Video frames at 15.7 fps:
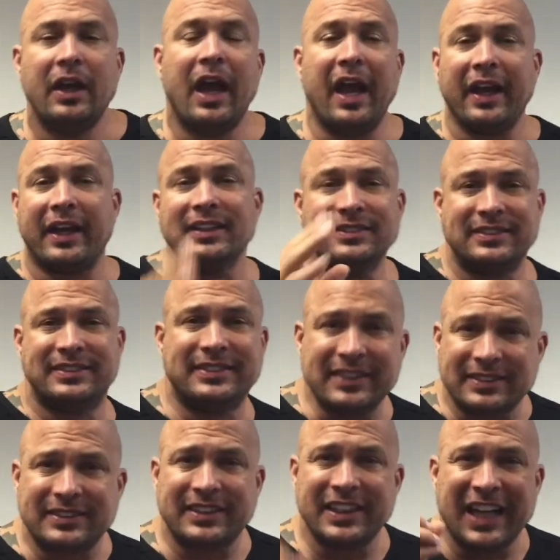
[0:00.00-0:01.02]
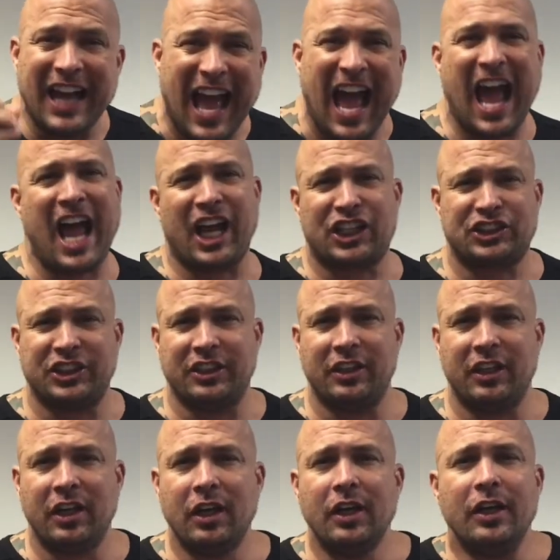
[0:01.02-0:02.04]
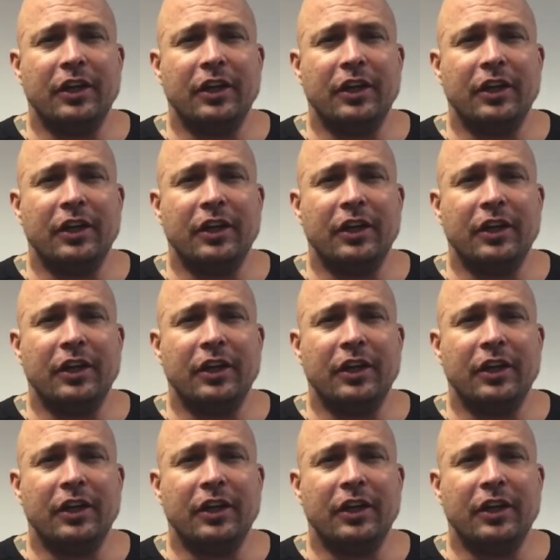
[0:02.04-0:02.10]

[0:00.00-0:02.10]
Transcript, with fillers: and consistent action.